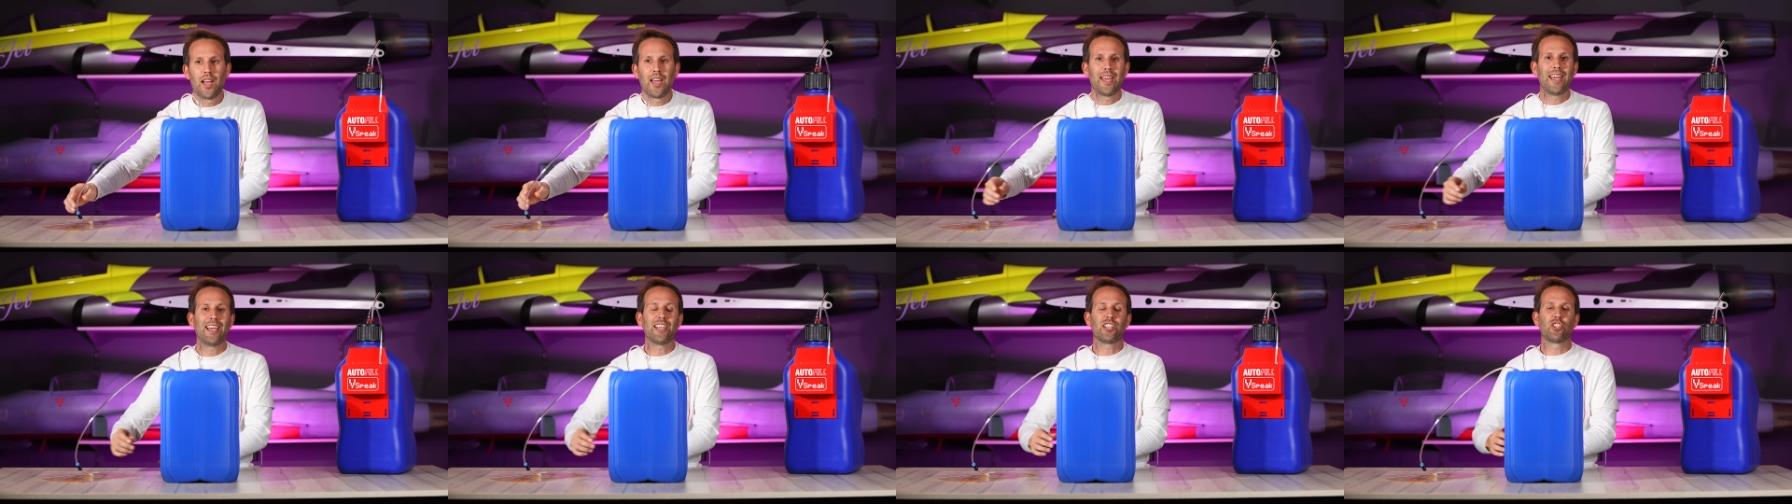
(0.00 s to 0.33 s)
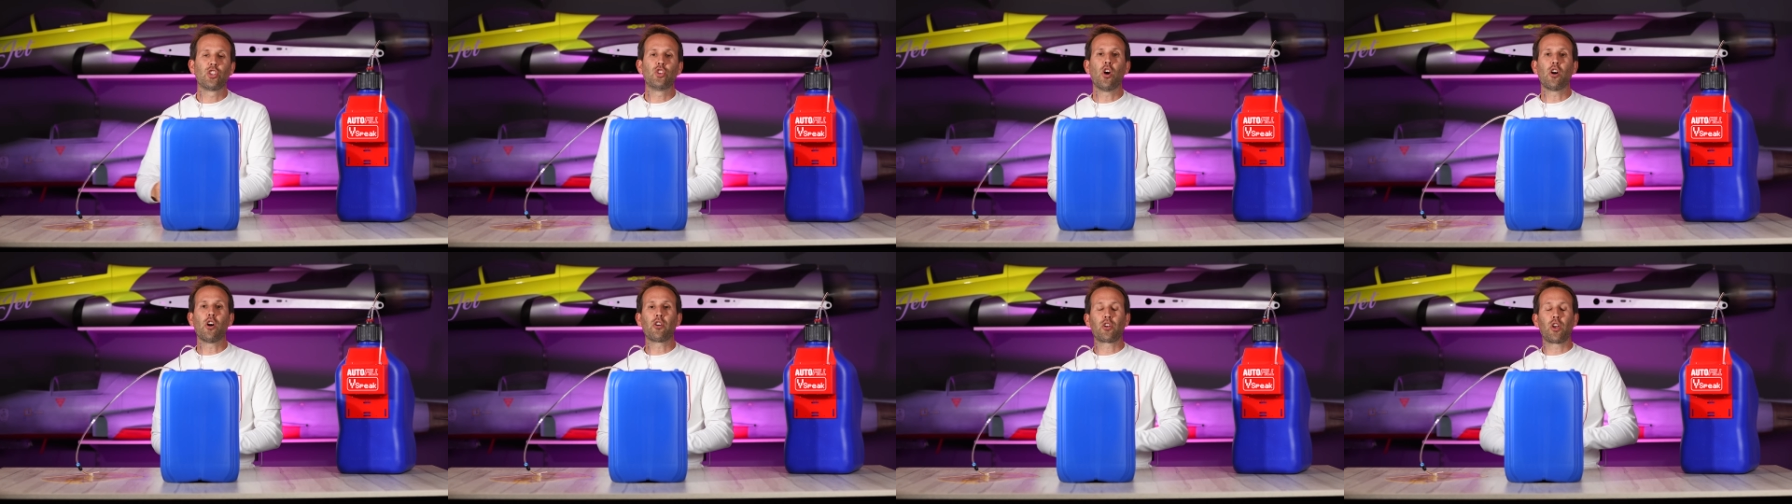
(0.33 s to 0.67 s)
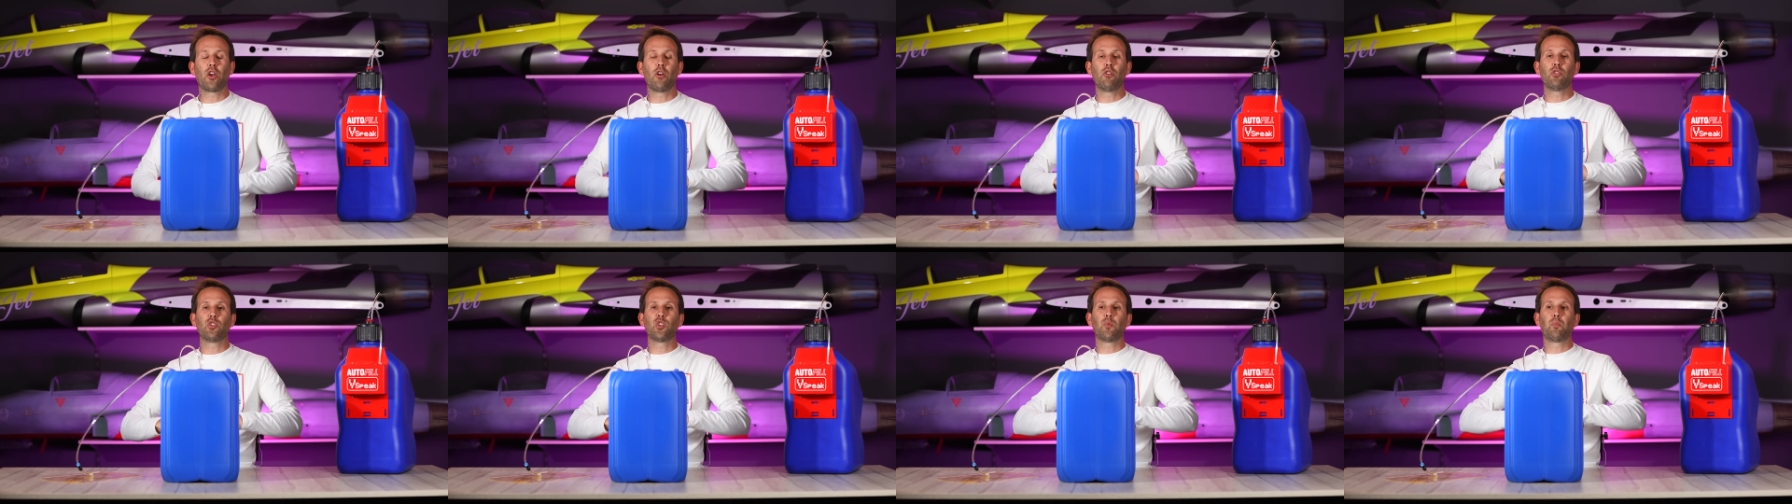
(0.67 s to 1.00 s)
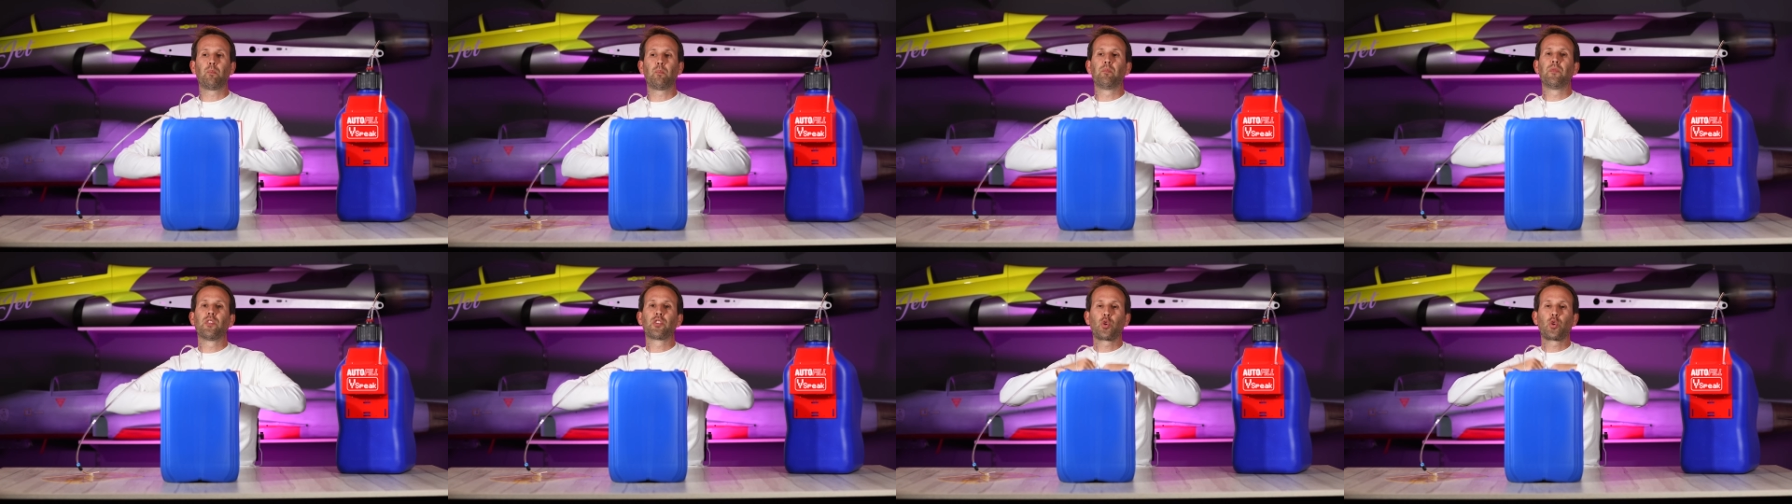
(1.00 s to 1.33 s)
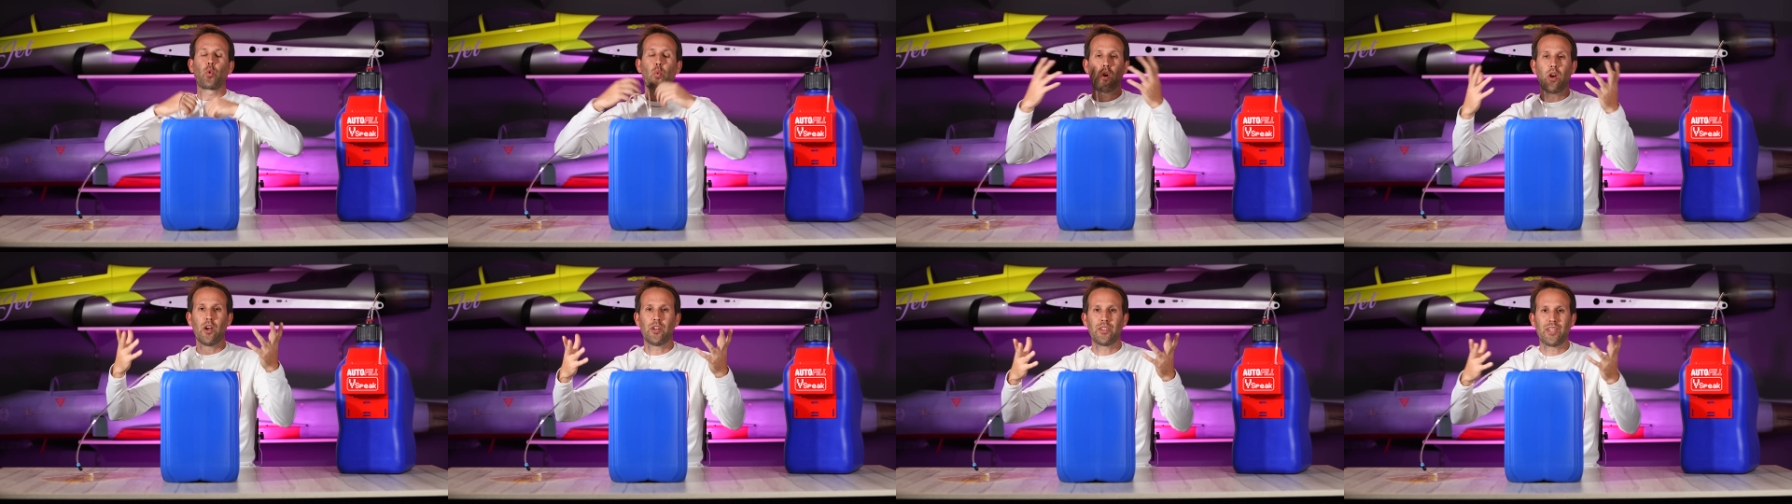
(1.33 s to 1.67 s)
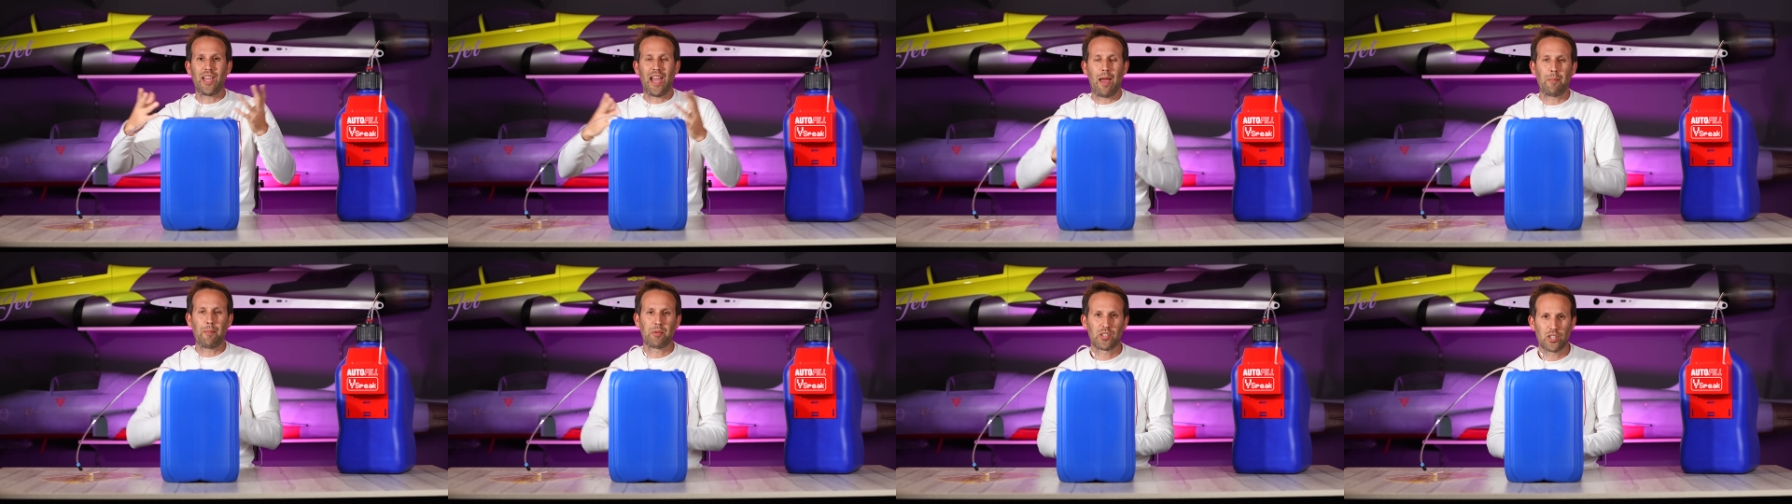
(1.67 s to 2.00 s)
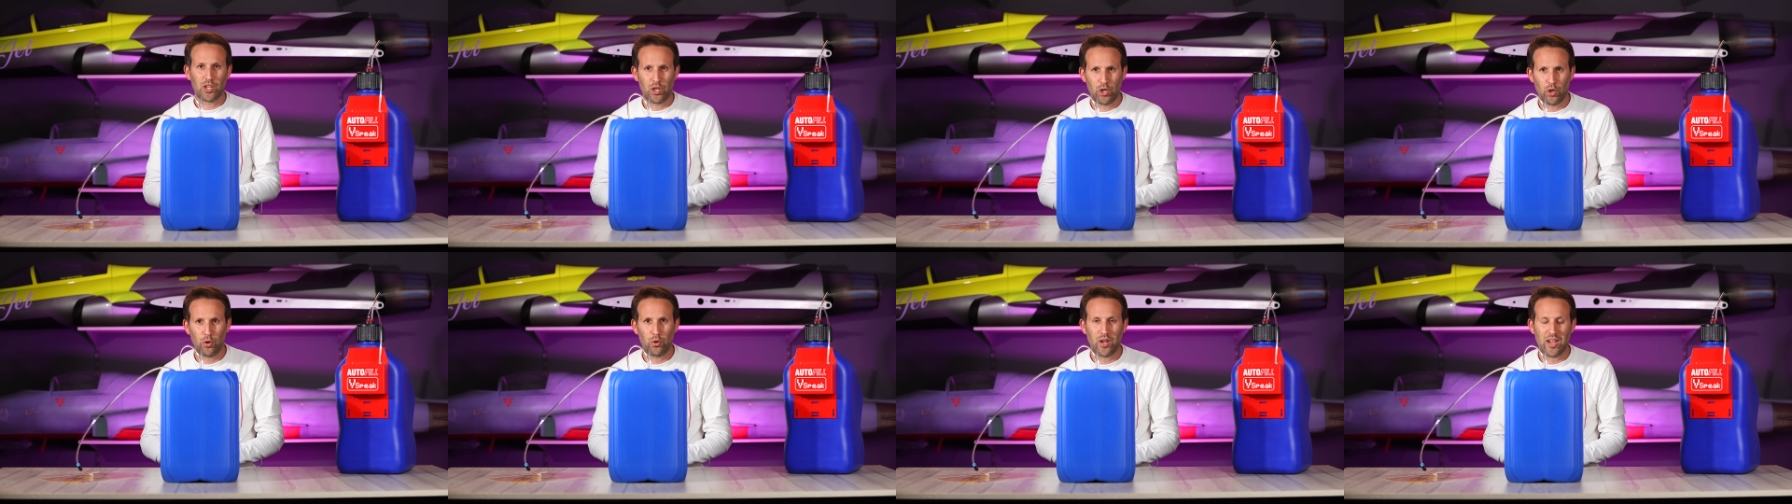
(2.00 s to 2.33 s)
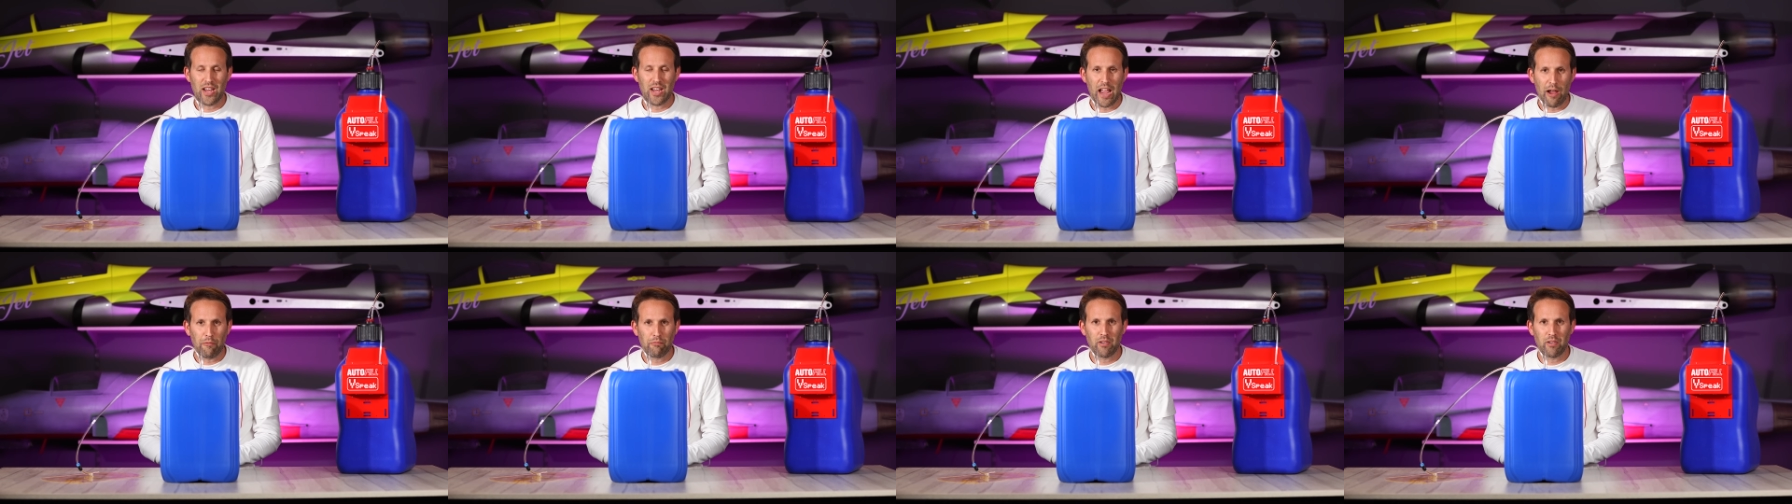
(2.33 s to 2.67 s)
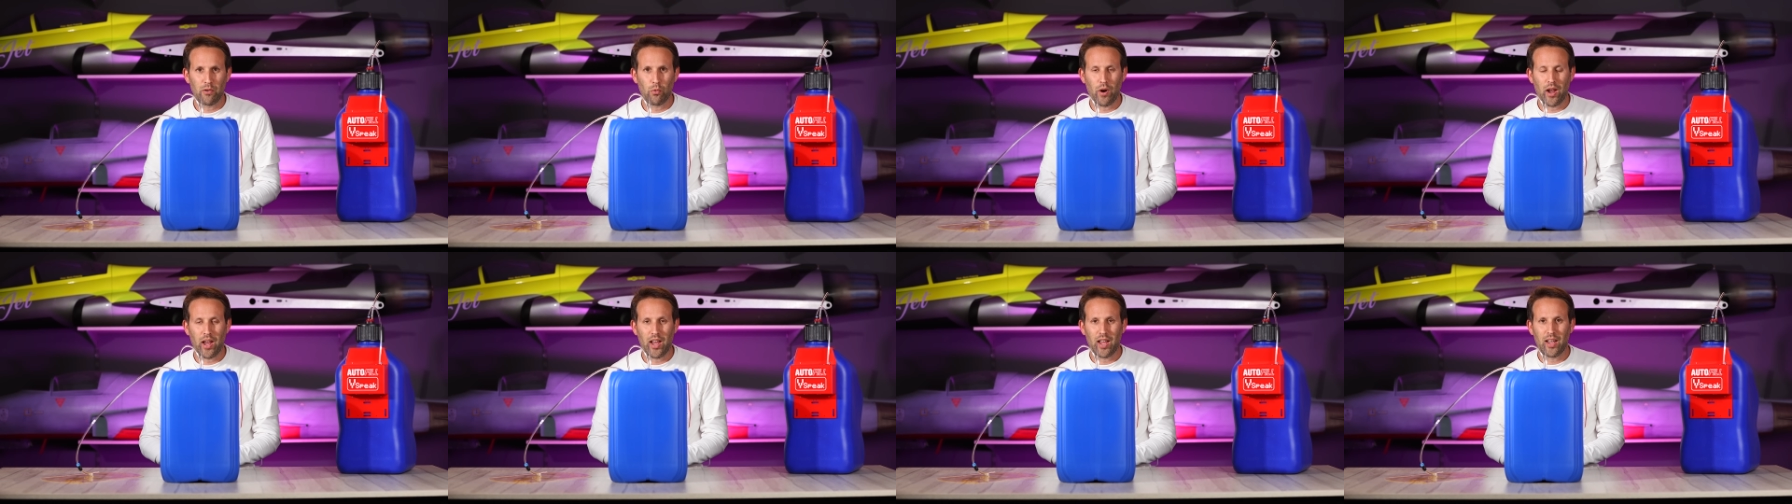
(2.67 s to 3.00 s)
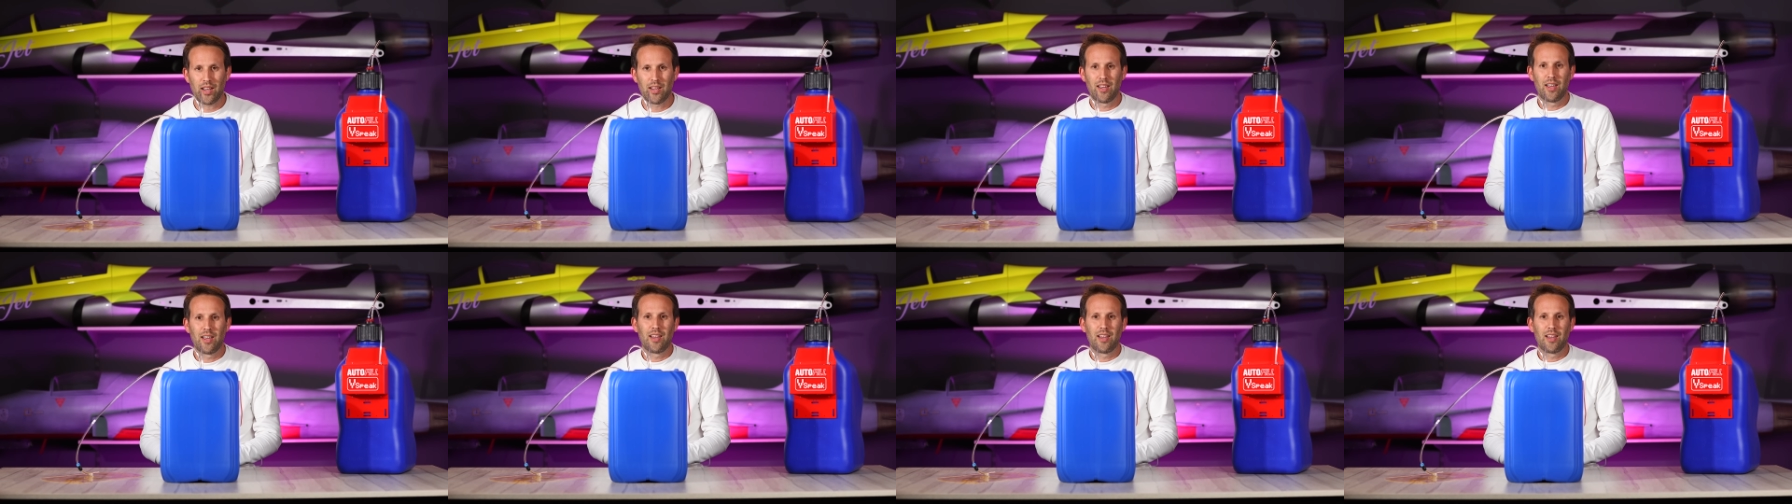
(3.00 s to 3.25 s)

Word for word: it's not going to squirt absolutely everywhere.